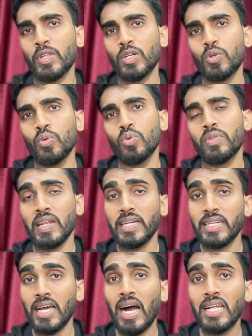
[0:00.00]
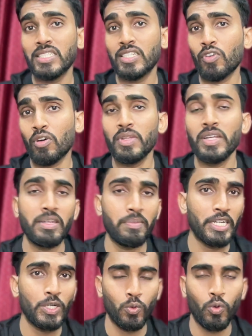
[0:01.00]
to select the answer from the
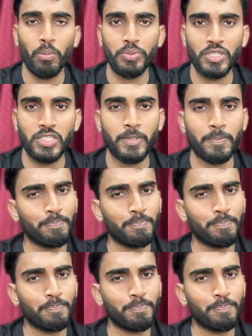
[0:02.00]
remaining 2 options.